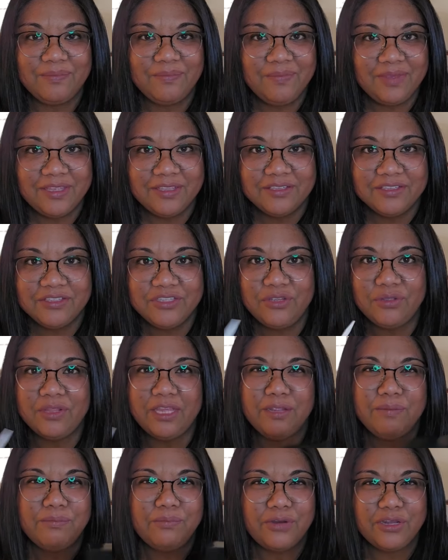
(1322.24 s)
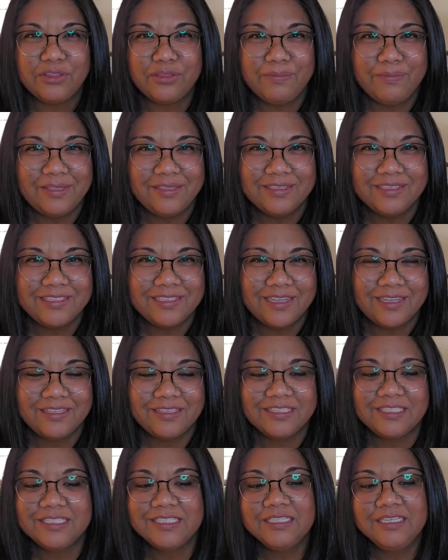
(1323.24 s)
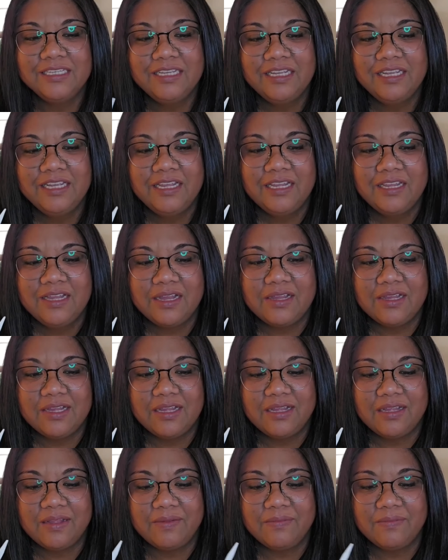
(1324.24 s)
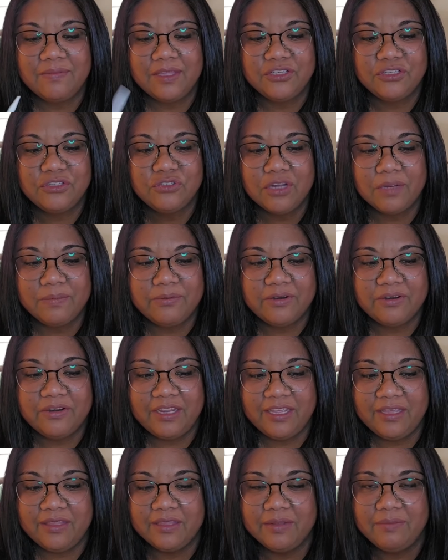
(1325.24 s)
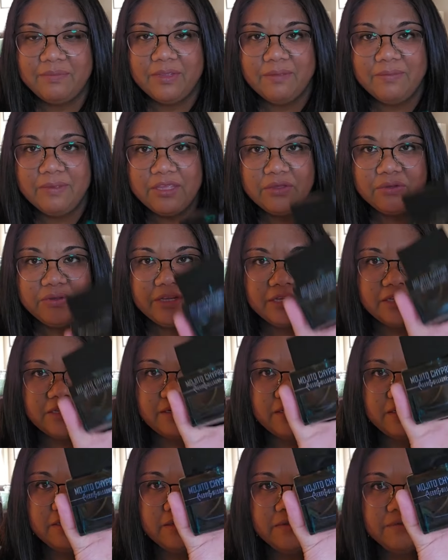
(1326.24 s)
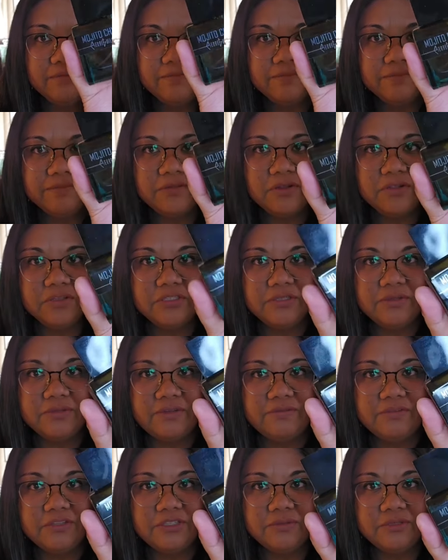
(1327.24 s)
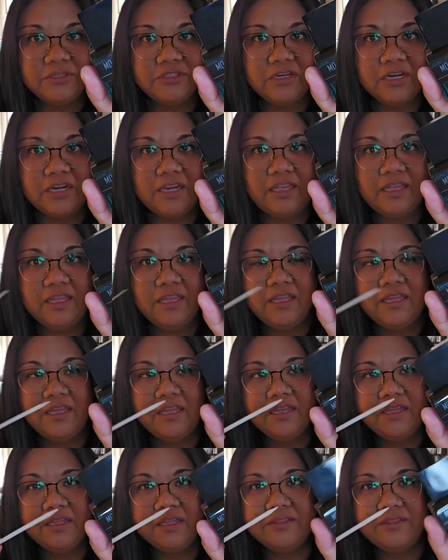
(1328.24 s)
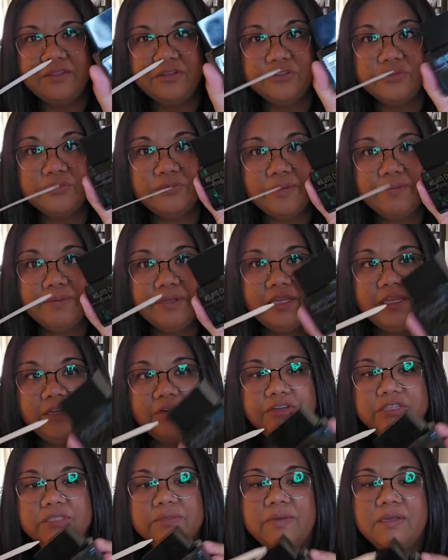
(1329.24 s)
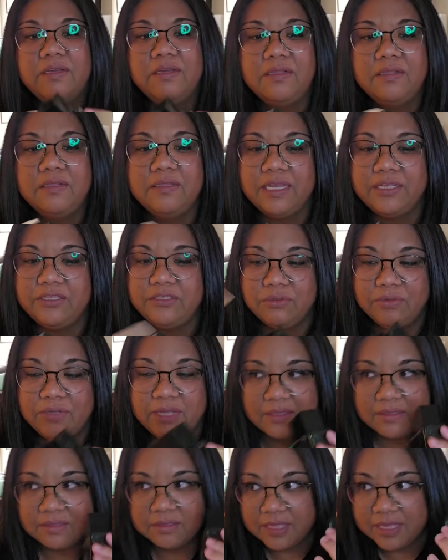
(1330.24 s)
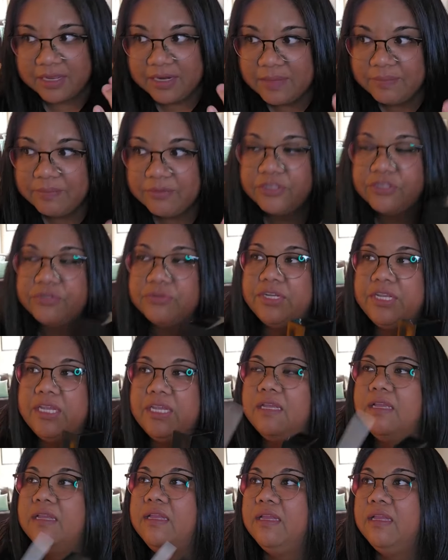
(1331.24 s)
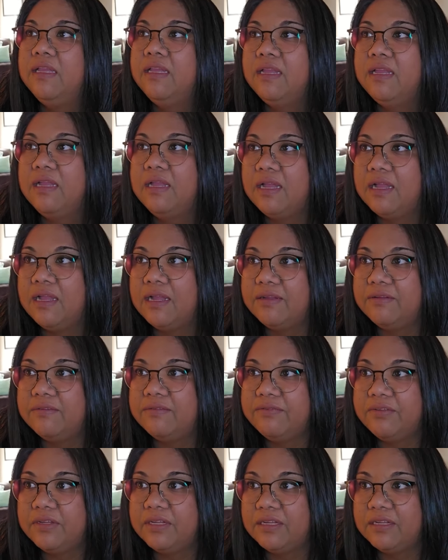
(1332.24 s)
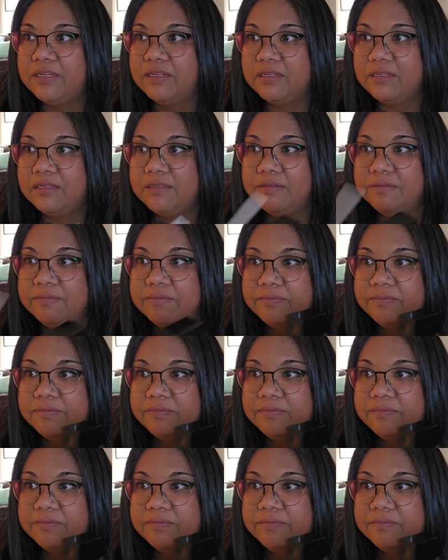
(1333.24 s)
mint, you like breath mint scents, um, and strawberry, then maybe you can also give this one a try. Uh, there's rum in here as well. I do get that imagery of uh,